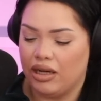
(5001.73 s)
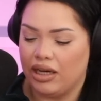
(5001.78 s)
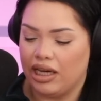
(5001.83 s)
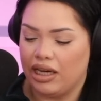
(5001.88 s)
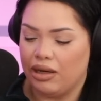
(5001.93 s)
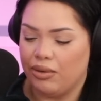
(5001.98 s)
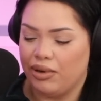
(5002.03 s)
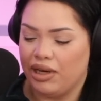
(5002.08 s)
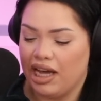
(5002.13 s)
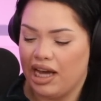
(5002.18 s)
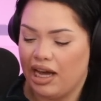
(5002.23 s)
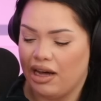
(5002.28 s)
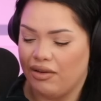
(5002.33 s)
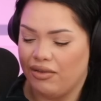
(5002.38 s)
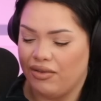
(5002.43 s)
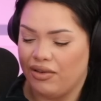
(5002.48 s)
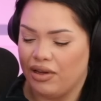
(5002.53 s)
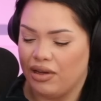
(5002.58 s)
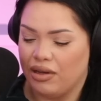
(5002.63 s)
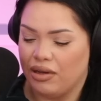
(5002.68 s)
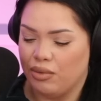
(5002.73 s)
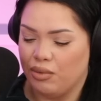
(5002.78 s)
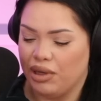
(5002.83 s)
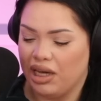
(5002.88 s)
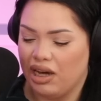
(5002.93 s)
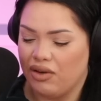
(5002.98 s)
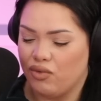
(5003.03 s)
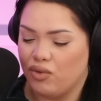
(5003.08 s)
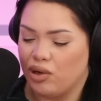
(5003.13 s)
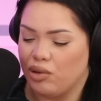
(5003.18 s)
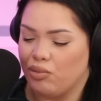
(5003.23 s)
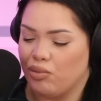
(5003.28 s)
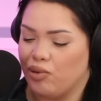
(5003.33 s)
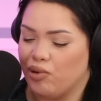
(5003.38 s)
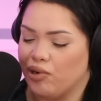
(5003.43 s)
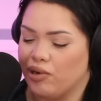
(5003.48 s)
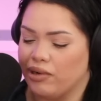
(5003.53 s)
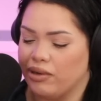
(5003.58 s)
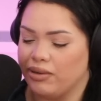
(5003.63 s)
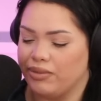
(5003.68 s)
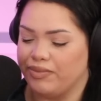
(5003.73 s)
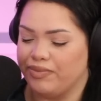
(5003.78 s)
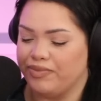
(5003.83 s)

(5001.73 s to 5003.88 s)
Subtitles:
Okay, we have one more.